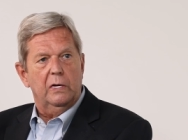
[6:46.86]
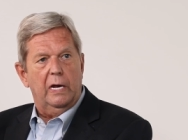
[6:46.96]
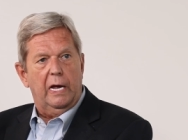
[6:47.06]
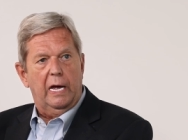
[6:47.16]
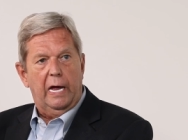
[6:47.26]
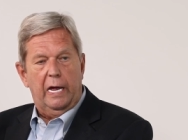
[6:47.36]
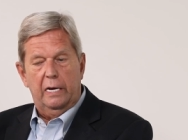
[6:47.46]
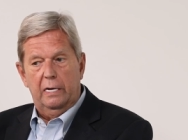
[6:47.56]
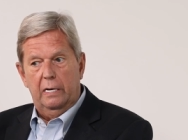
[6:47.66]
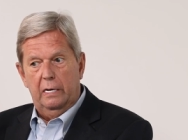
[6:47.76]

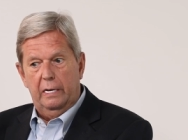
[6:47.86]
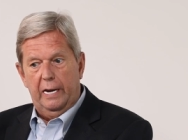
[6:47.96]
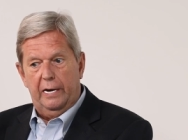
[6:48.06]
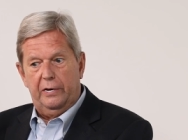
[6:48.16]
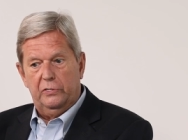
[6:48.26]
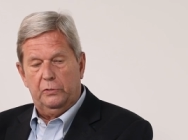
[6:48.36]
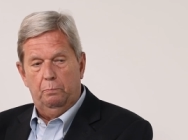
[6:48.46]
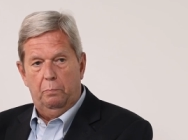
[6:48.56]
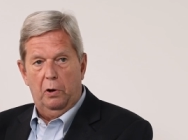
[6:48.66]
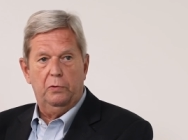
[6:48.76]
And that is
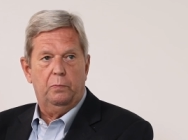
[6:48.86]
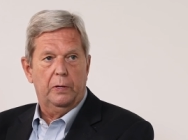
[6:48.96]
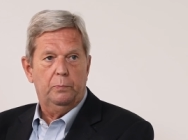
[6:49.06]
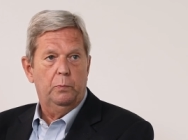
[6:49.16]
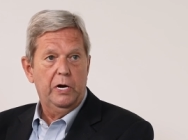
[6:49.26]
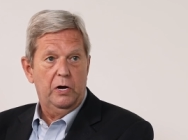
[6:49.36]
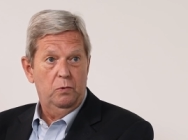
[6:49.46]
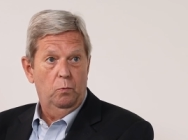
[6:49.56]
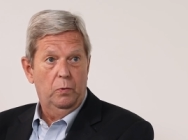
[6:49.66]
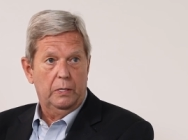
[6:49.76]
both what we
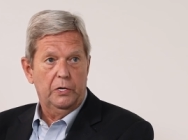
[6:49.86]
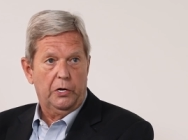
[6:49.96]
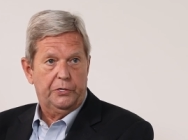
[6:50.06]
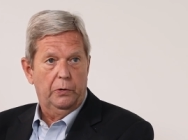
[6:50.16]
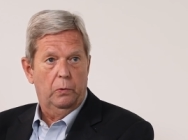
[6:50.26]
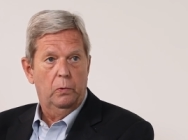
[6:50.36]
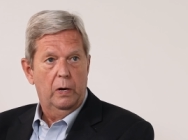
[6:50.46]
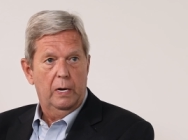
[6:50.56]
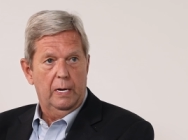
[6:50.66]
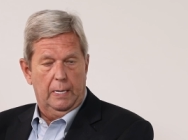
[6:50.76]
will not do.
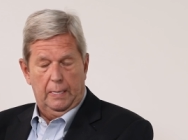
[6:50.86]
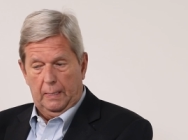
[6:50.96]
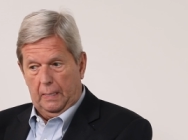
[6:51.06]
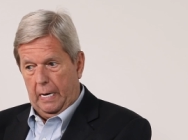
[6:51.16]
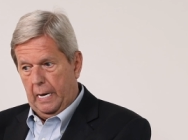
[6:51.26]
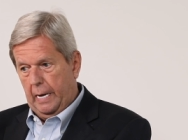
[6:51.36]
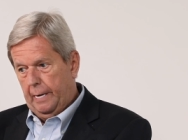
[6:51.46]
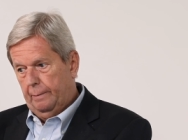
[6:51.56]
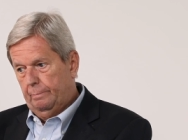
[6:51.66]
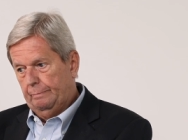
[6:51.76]

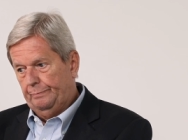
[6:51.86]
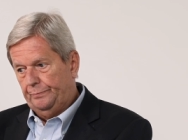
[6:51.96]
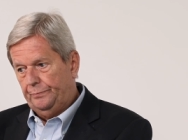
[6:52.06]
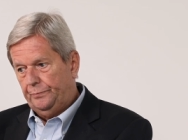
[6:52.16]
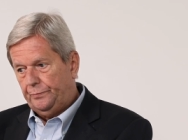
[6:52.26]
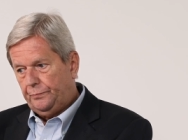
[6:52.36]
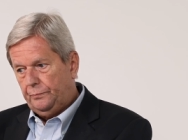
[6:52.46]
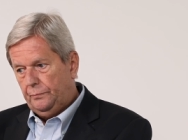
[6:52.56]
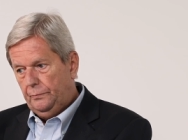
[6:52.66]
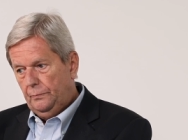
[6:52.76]
Um,
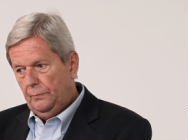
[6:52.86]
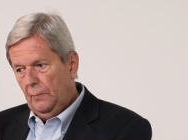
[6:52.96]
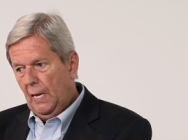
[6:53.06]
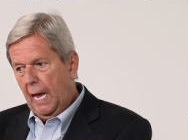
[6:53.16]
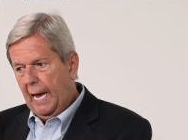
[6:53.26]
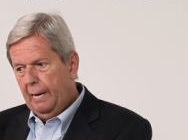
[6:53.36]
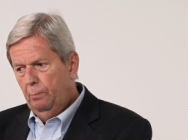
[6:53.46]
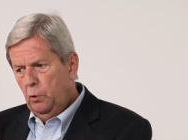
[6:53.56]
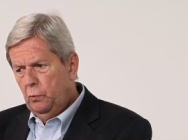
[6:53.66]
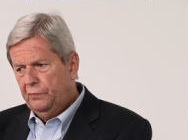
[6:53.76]
I
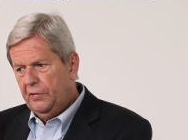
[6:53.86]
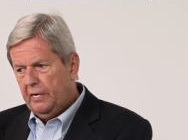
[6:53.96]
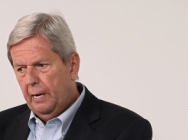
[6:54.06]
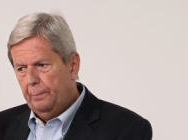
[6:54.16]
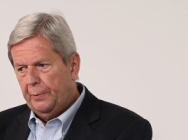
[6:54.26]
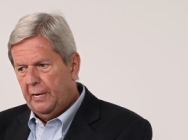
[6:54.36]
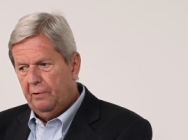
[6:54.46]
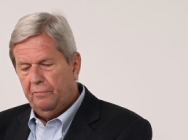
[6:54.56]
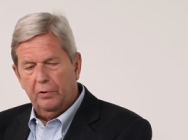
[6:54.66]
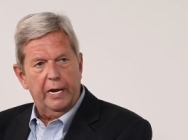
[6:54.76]
moved the
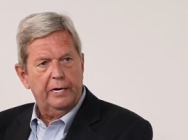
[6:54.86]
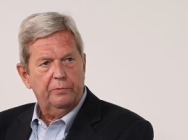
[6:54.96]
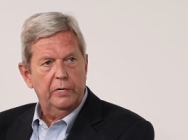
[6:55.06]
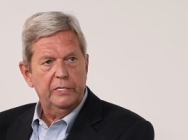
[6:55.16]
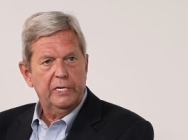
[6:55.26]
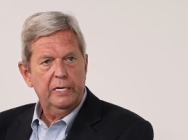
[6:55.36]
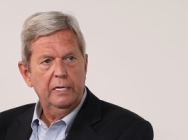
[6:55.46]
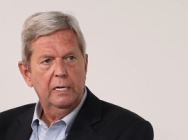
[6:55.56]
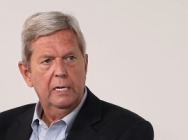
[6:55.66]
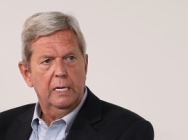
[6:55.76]
company for that
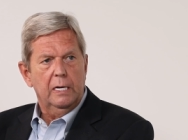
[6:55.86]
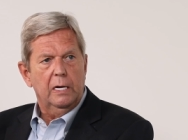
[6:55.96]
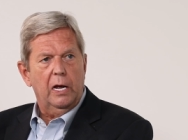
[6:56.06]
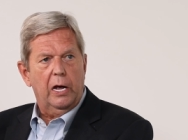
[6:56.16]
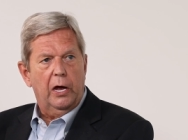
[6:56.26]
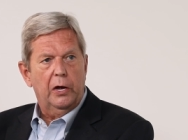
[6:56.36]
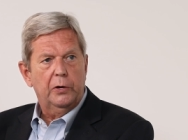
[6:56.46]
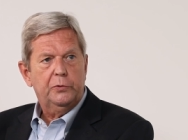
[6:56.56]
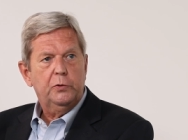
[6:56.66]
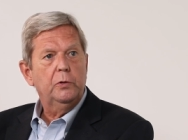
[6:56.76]
reason uh,
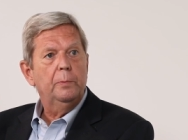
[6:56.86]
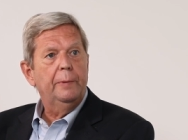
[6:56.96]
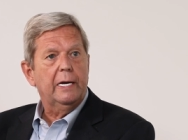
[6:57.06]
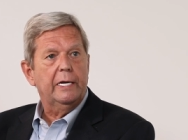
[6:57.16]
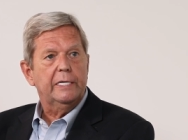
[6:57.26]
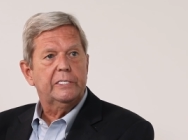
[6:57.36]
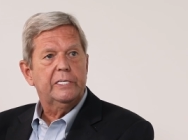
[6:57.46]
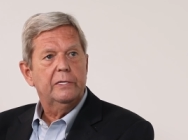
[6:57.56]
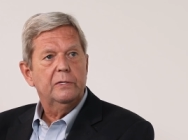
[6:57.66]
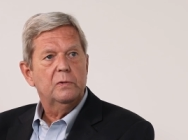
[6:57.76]
to the Middle East,
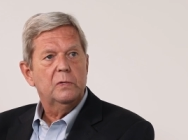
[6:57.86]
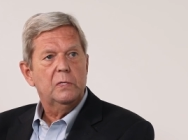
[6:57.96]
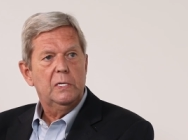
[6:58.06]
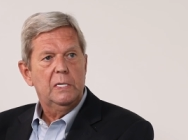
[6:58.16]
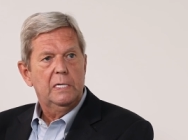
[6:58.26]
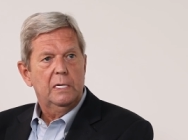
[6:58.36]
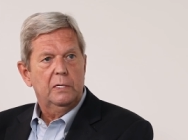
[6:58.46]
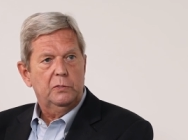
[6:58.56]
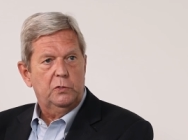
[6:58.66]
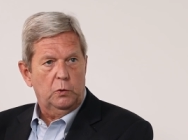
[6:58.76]

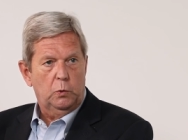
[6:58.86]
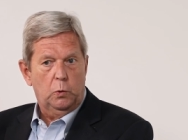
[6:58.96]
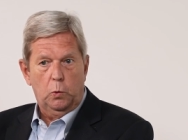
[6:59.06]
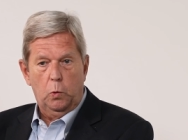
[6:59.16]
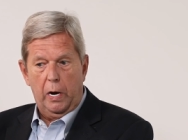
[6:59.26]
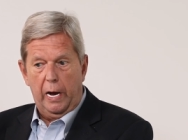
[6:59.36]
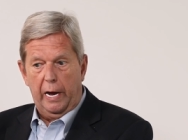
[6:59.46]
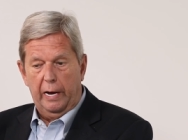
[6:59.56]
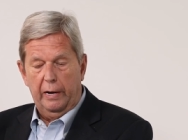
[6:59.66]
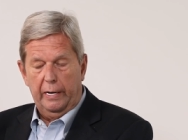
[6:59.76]

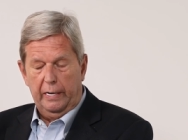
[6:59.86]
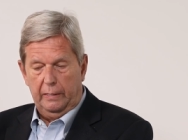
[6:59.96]
to